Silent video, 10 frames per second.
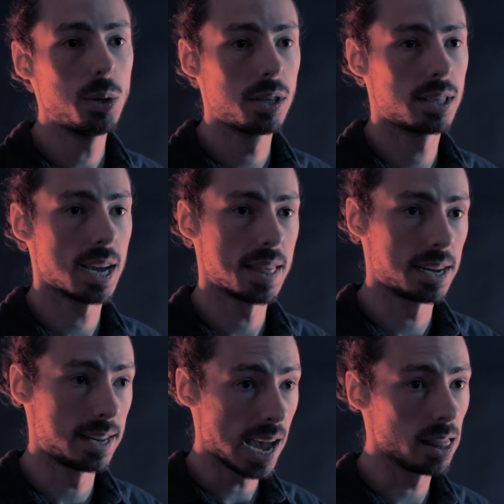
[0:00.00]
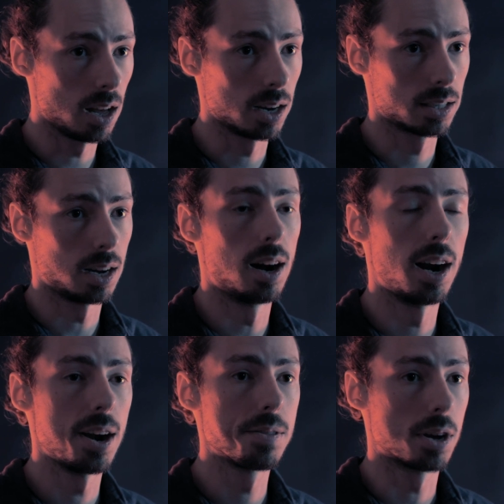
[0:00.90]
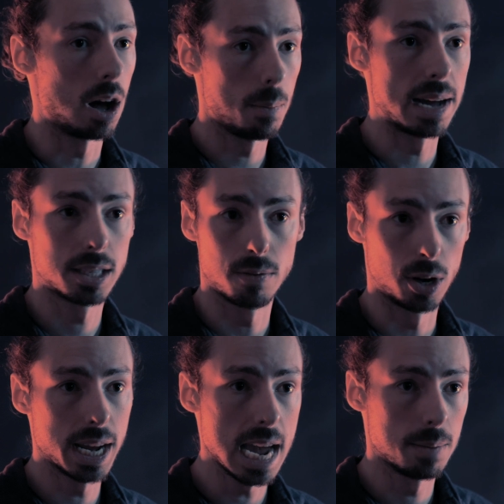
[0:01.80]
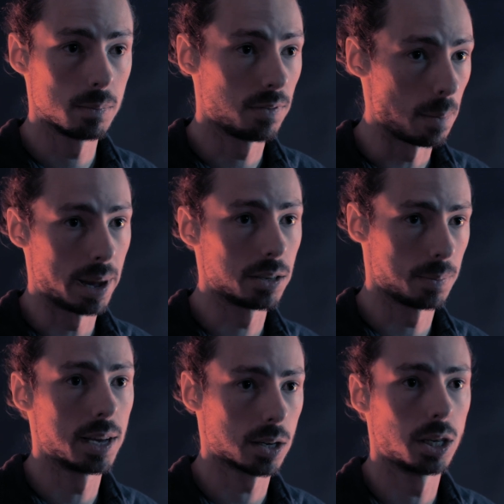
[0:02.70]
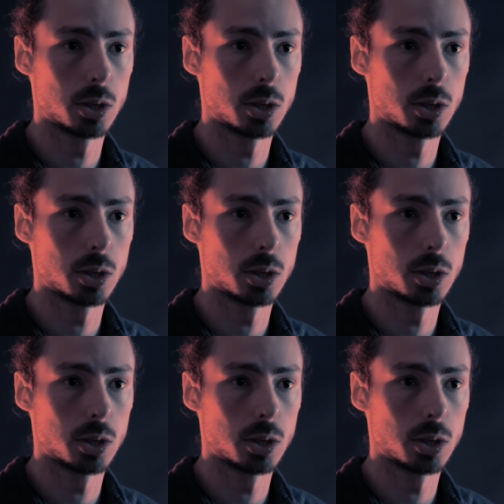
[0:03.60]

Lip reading: you could say that dialogues are the combats of our game, Vampires the Masquerade